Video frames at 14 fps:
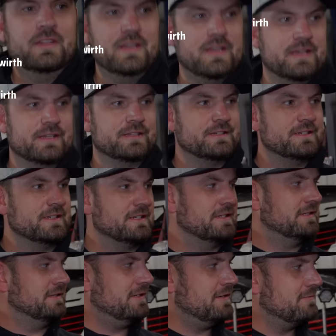And uh,
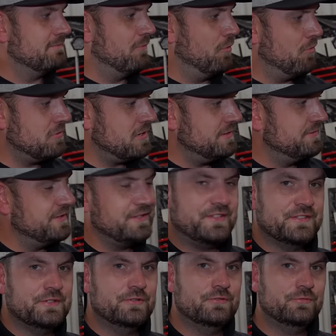yeah, more on this
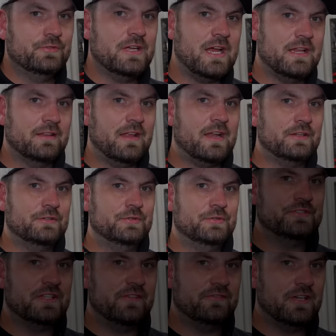soon. We got a lot of
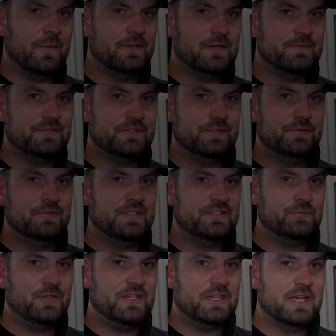stuff coming up too.
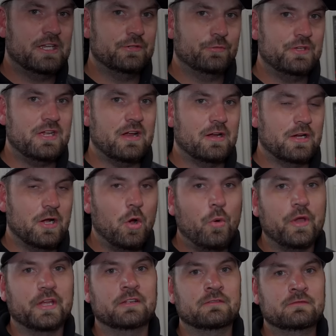This weekend, we are
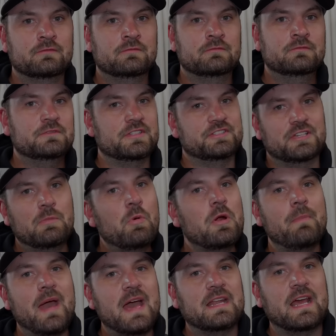going to
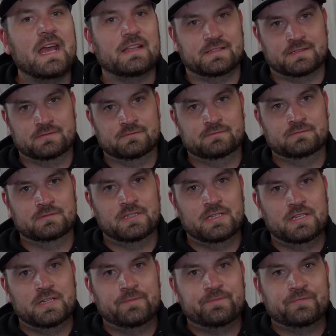somewhere badass.
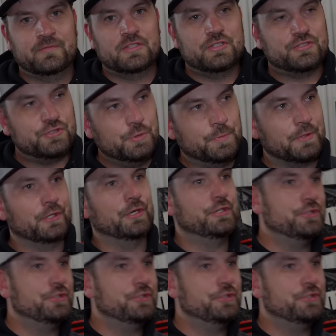Yeah. Super